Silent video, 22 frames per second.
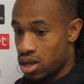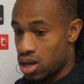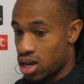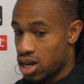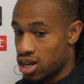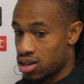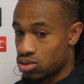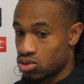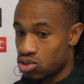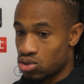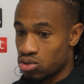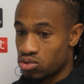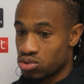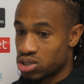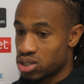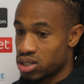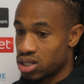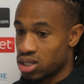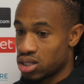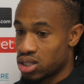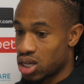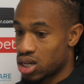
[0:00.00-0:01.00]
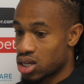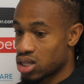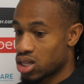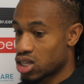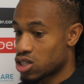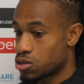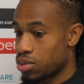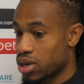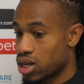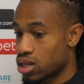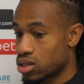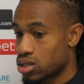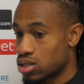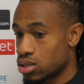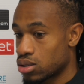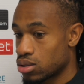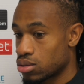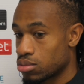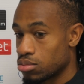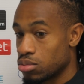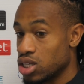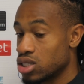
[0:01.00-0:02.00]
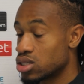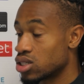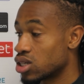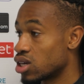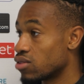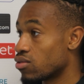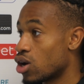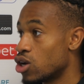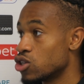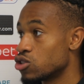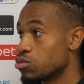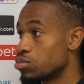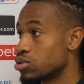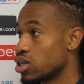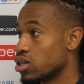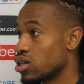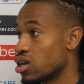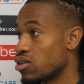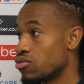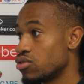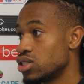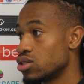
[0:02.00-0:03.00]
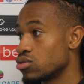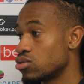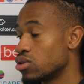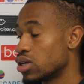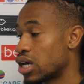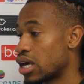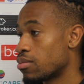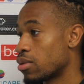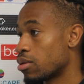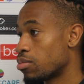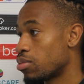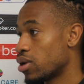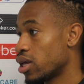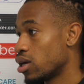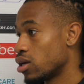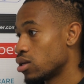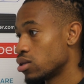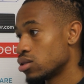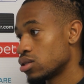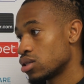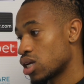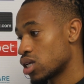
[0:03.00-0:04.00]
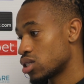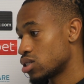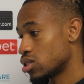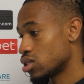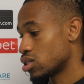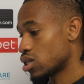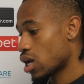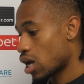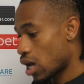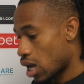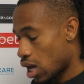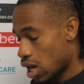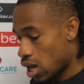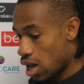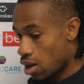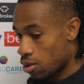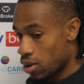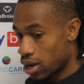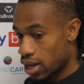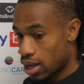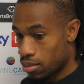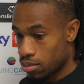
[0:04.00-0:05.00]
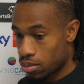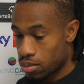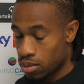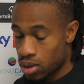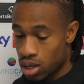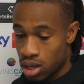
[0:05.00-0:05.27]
And obviously, they can expect me to give 100% every single game I play. That's just how I am.